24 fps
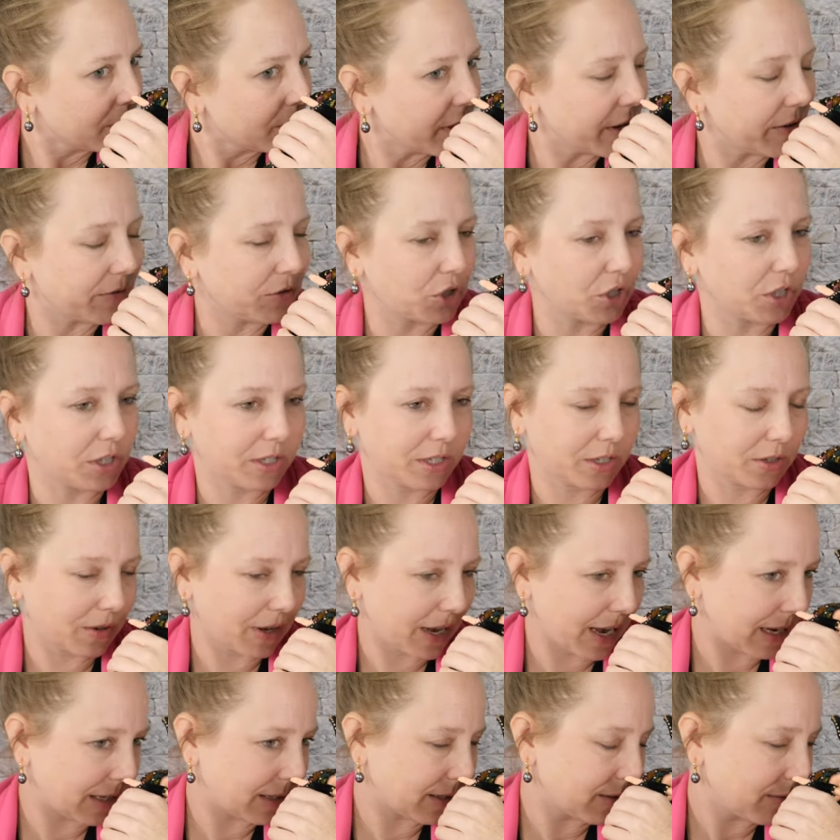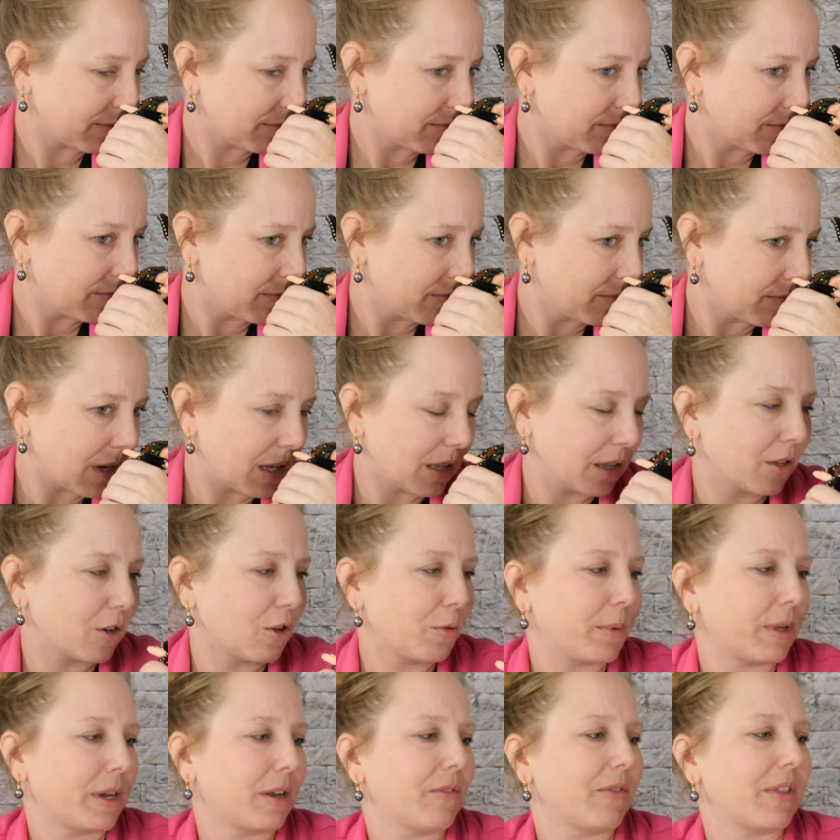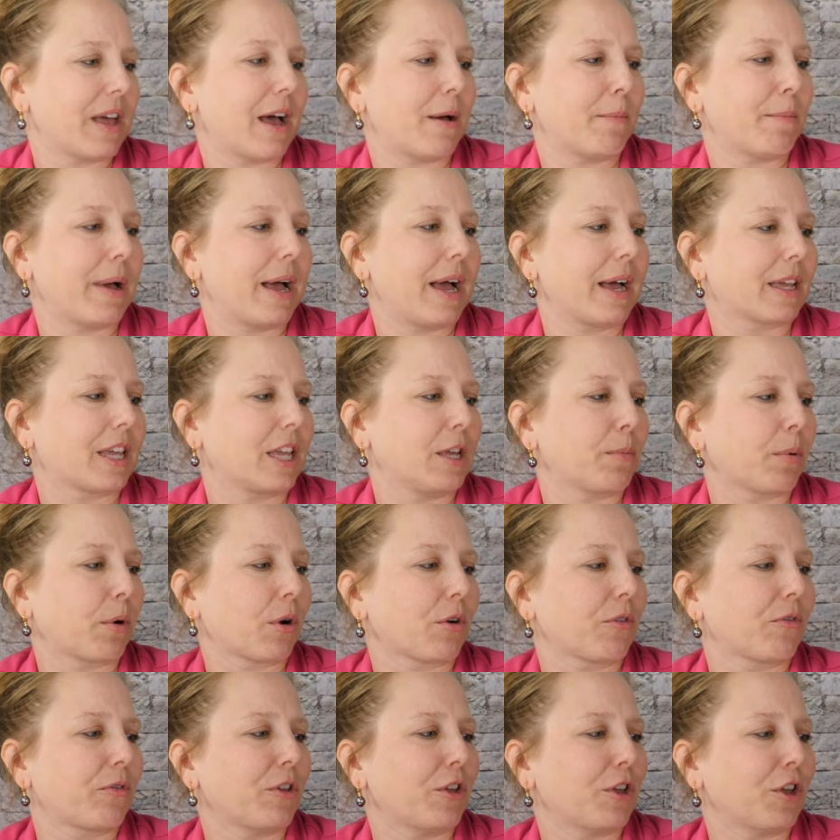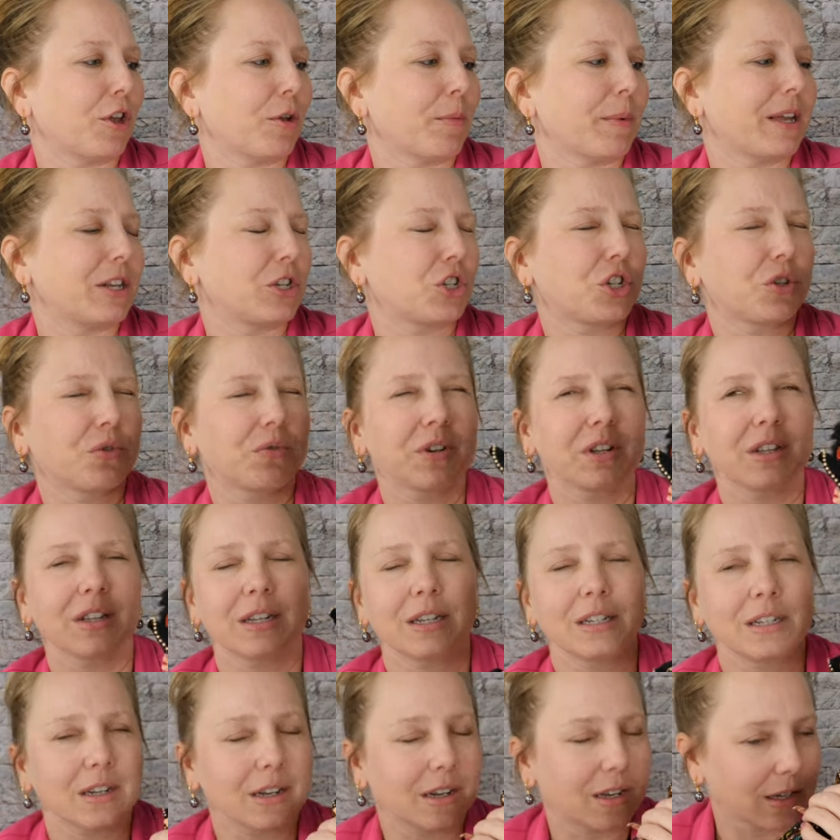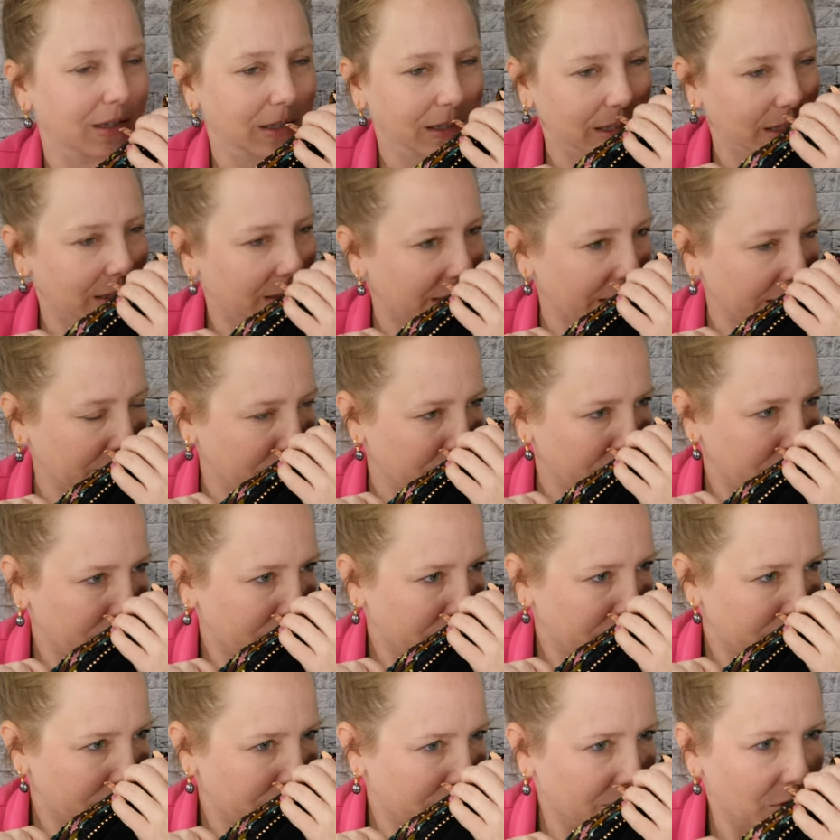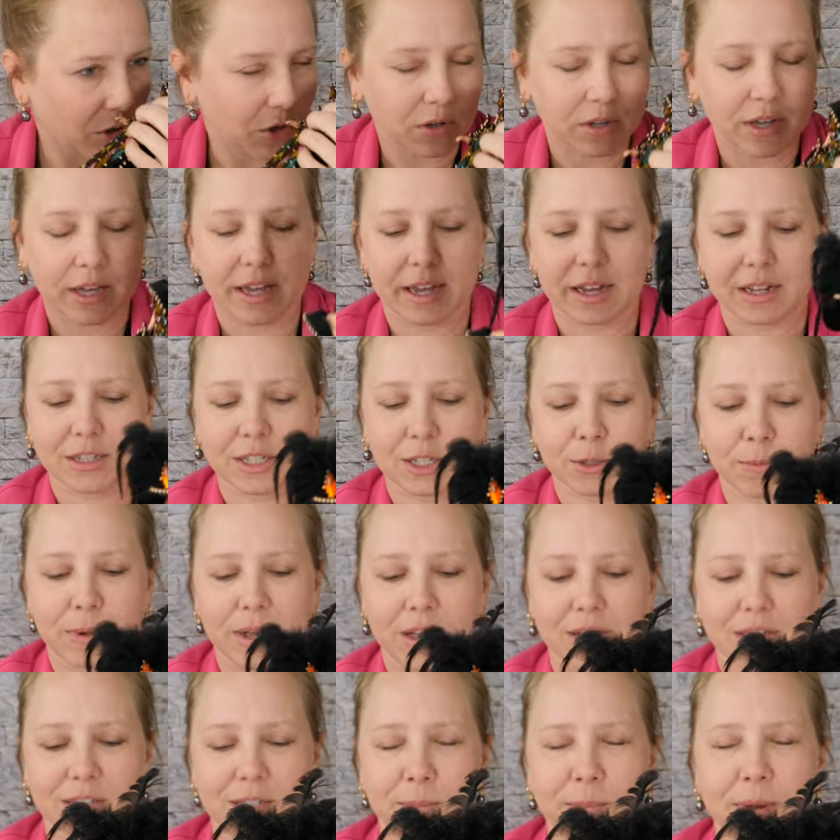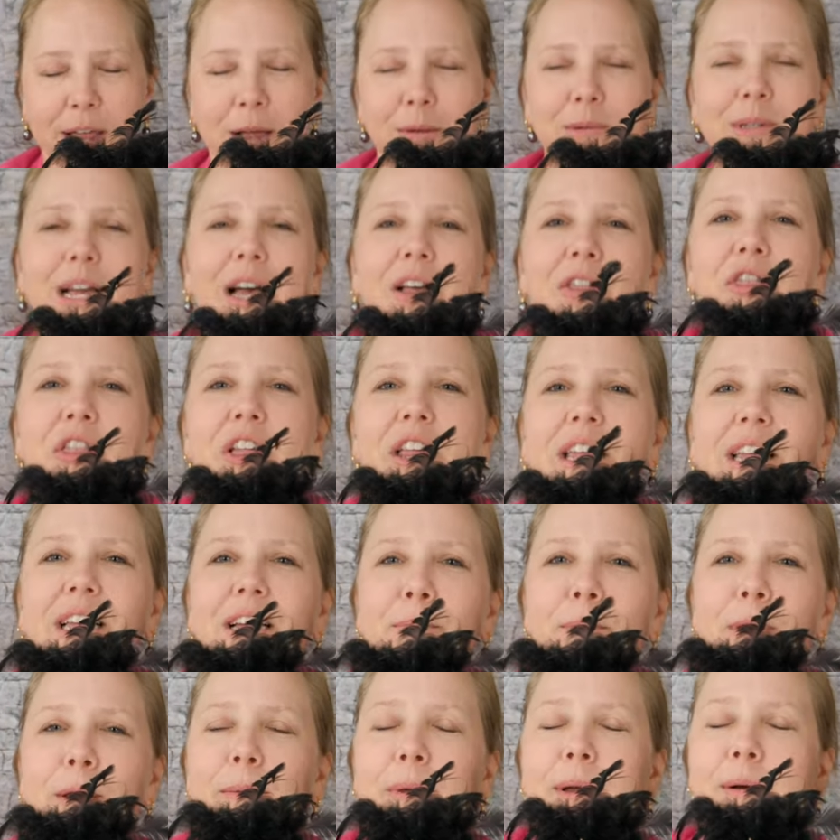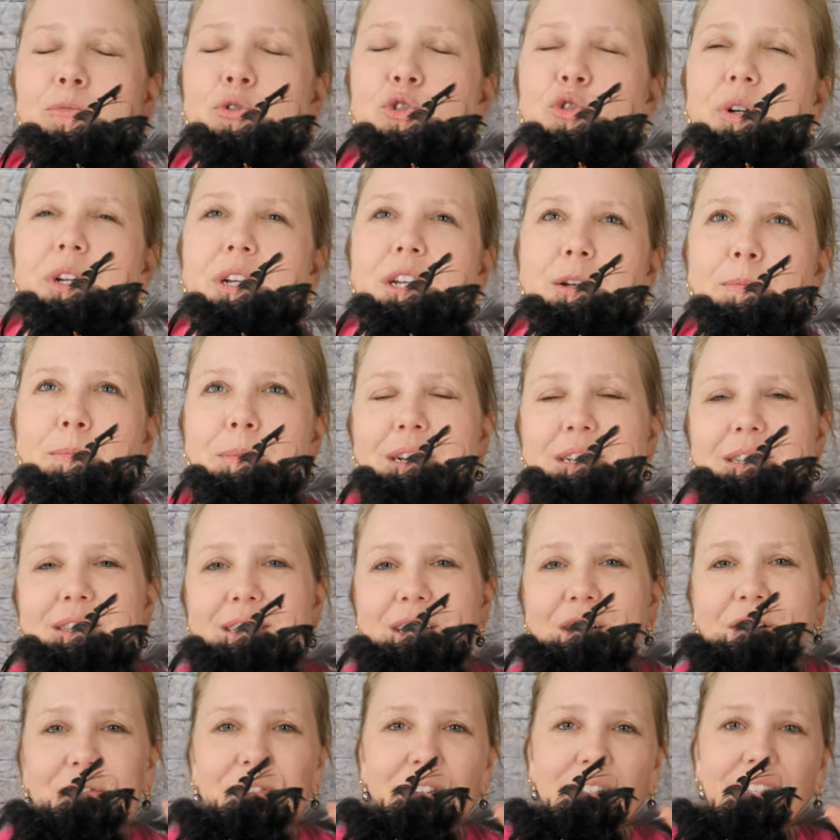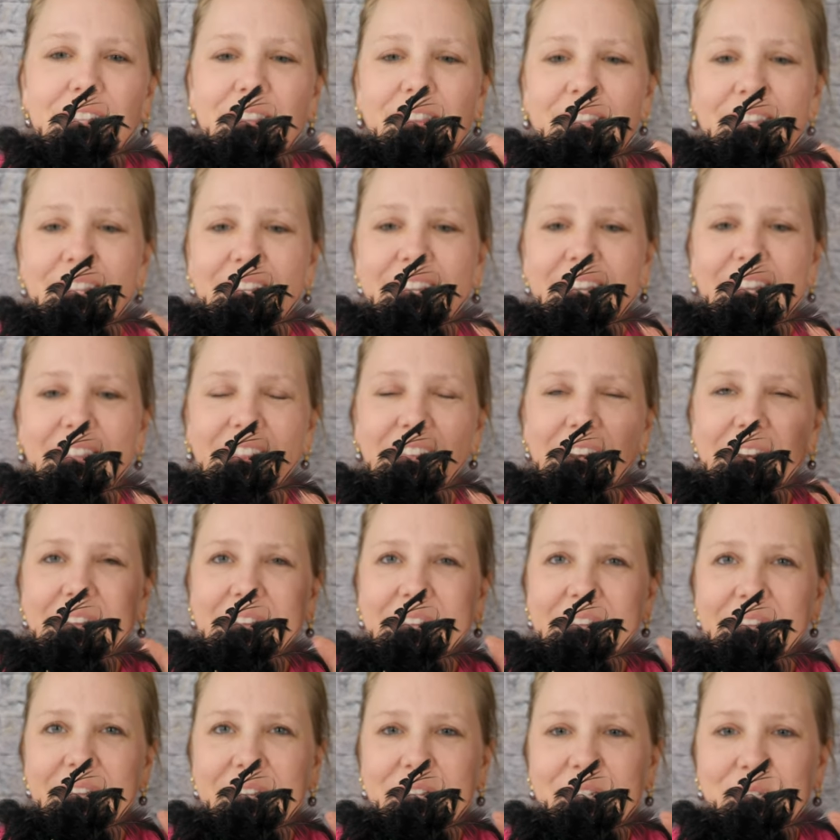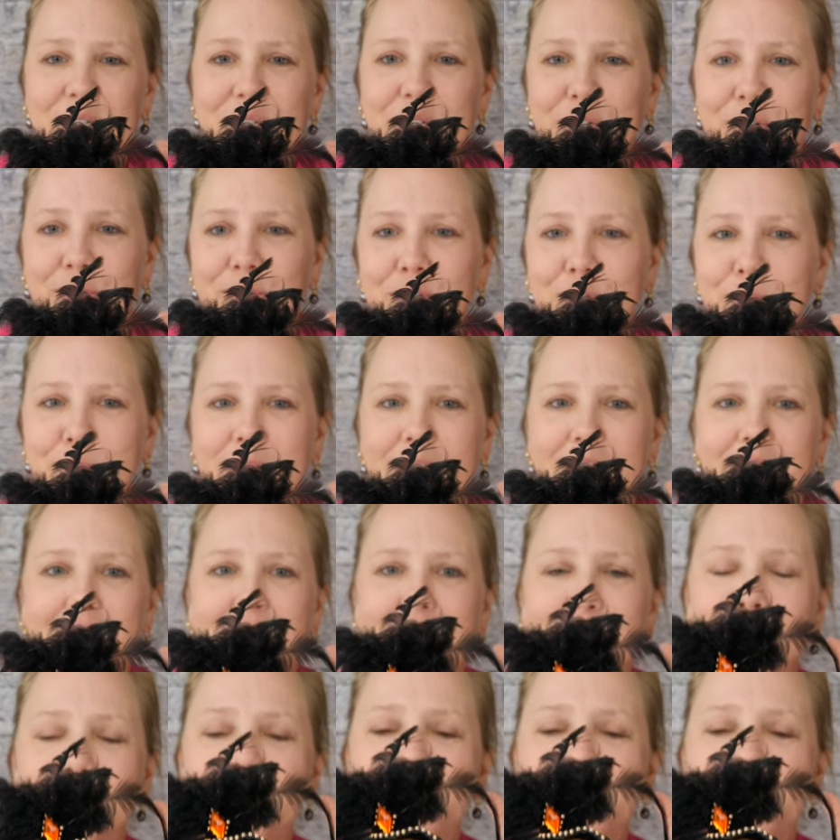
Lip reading: if she still has a little bit of that Mackie perfume, and she really doesn't. Like, you can't smell it. Sometimes I think maybe I'm tricking myself into thinking that I can still smell it,